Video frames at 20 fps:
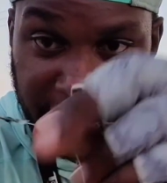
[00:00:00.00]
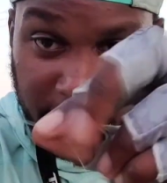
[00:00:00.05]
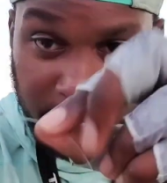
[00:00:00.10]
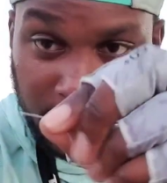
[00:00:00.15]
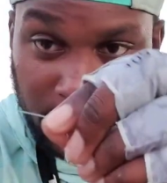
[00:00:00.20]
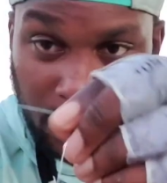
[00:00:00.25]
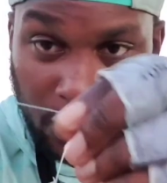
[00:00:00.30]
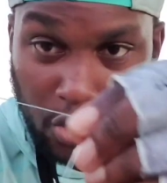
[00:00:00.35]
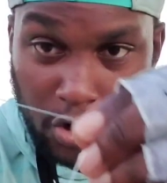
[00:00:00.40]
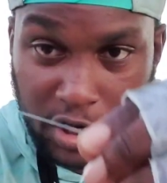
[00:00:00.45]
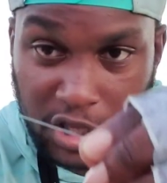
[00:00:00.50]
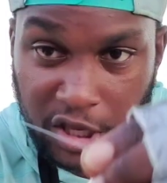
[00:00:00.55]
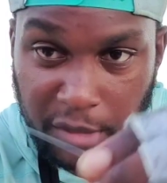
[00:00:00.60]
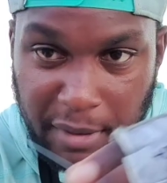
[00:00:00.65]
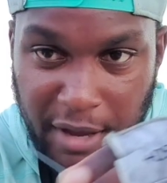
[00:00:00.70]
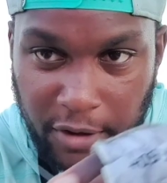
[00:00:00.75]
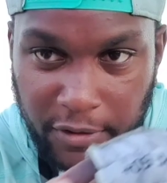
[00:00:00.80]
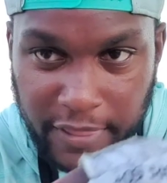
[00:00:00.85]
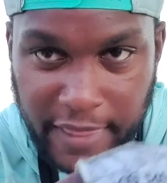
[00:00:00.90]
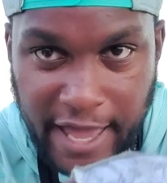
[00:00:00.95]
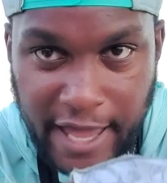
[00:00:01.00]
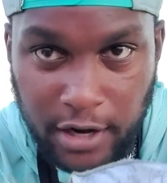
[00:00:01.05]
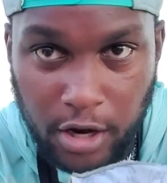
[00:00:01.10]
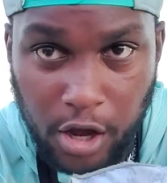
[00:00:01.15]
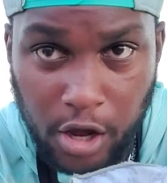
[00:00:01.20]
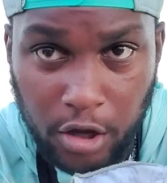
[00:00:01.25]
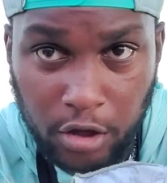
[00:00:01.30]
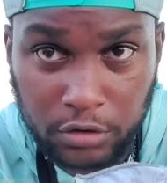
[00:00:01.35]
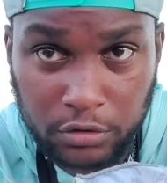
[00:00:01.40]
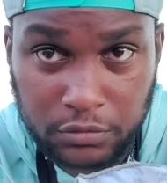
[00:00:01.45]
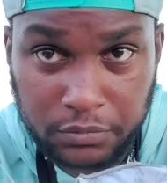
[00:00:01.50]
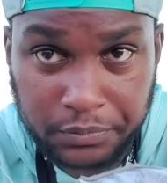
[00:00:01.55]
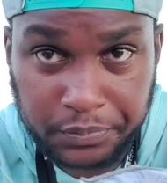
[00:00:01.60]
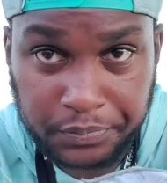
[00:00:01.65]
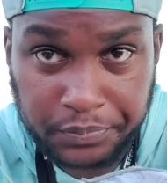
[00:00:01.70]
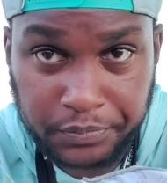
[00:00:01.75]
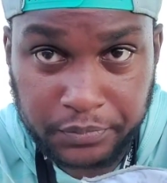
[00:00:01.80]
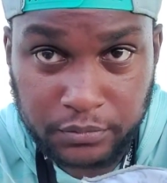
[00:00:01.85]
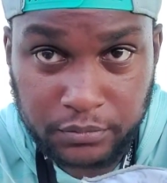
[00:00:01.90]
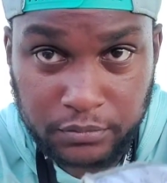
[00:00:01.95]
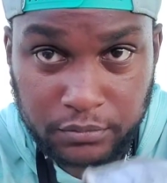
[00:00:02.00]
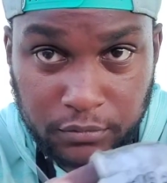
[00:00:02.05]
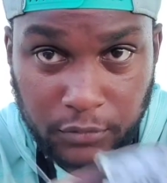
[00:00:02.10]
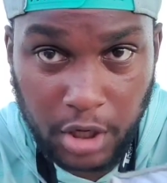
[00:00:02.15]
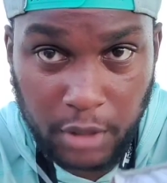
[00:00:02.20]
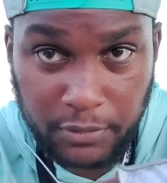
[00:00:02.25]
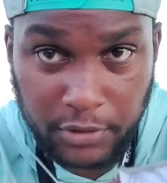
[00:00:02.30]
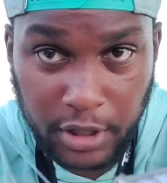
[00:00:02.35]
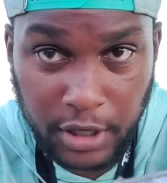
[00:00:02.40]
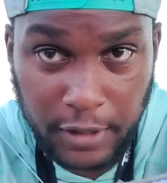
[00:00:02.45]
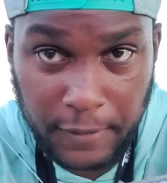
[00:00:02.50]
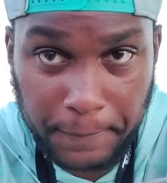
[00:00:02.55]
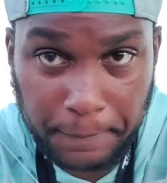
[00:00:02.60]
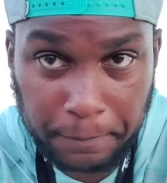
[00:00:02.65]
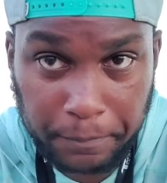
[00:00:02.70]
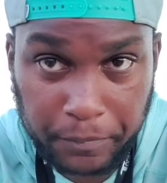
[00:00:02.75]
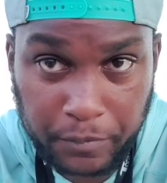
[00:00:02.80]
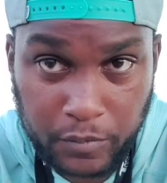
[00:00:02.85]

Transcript: leader only about that long, up to here.